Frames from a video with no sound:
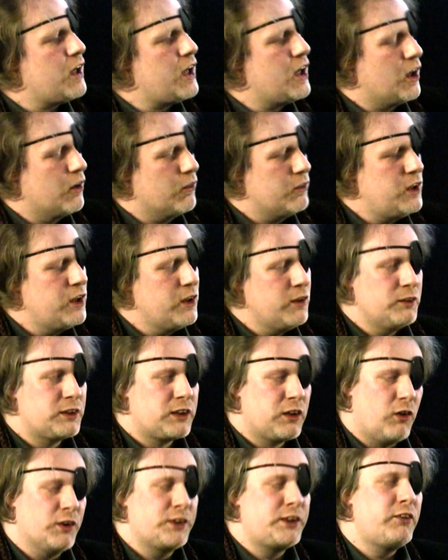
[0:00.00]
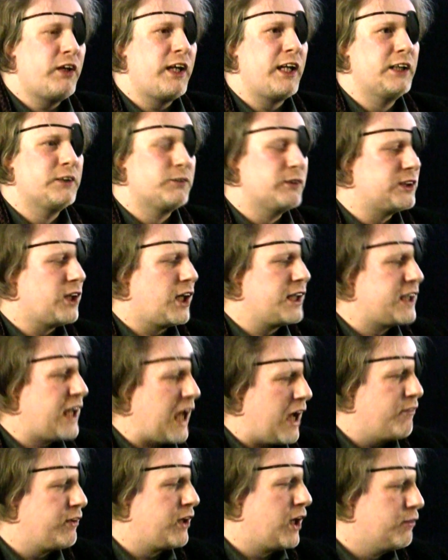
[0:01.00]
use lots of things which
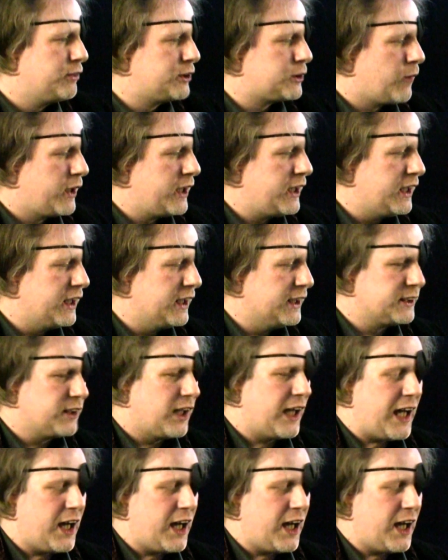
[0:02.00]
I'd gathered over 20 years.